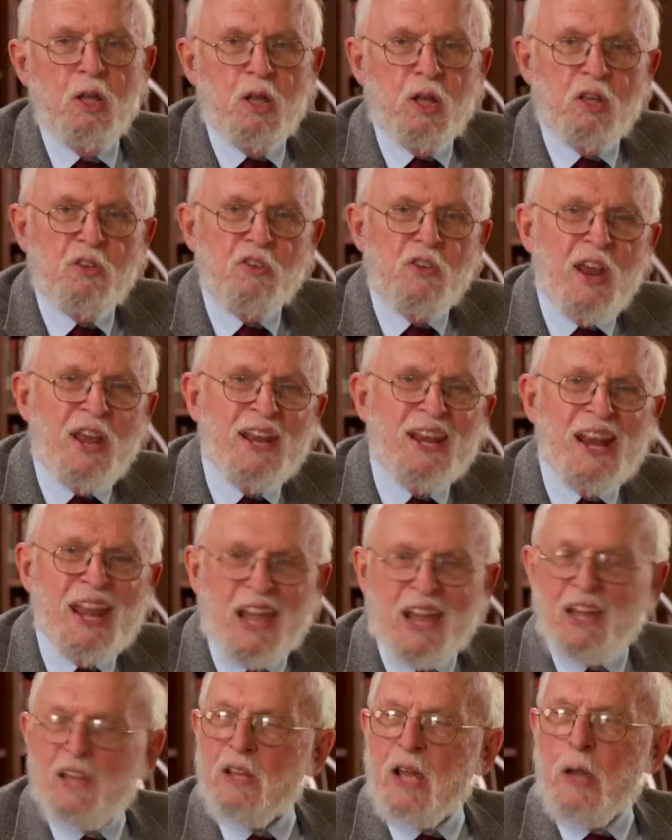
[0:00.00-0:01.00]
It's not an
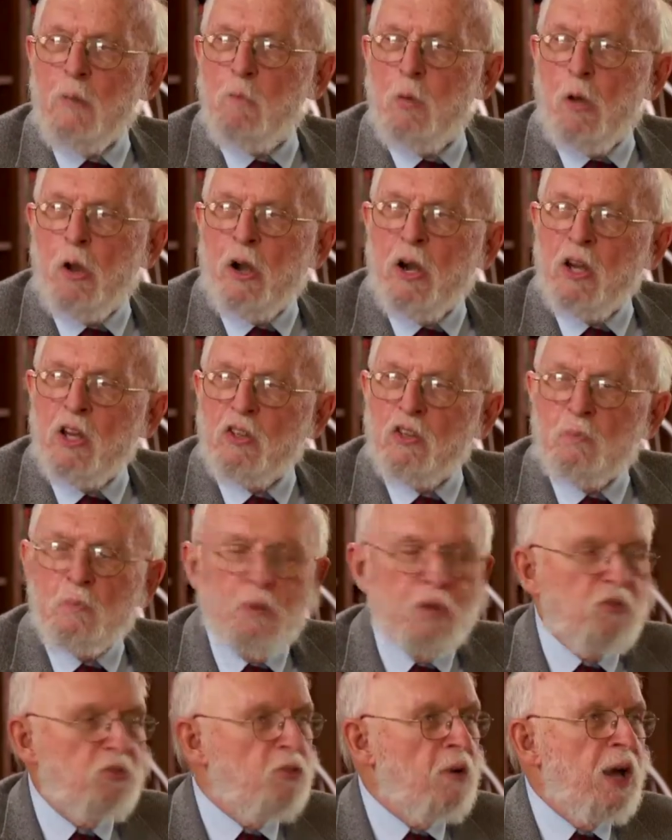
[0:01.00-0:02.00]
anti Paulinist,
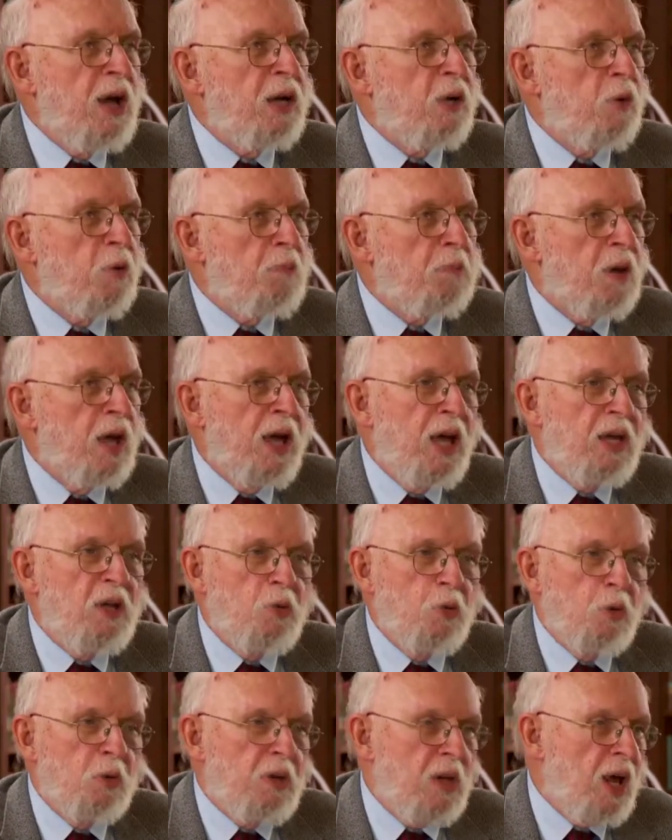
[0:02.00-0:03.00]
but trying to apply it
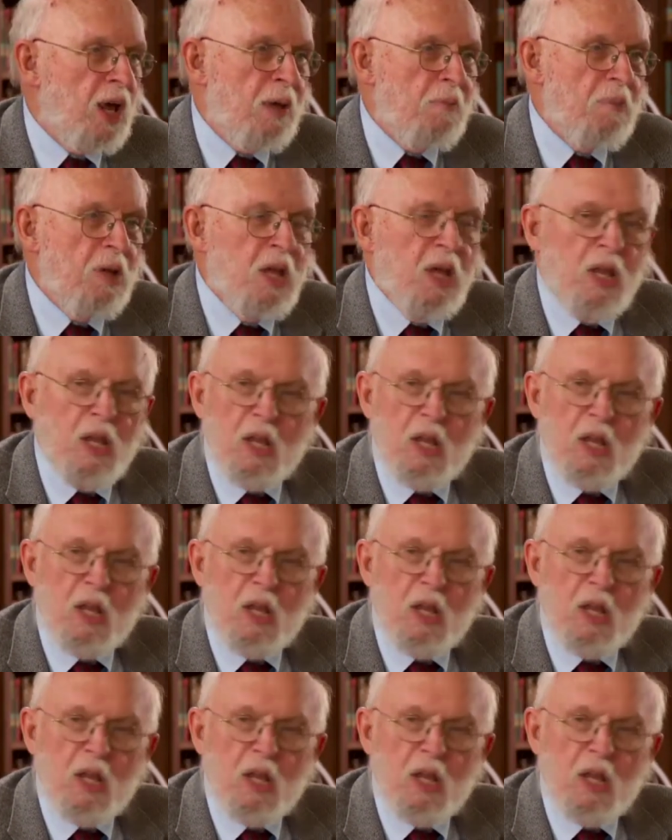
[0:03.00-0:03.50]
to a time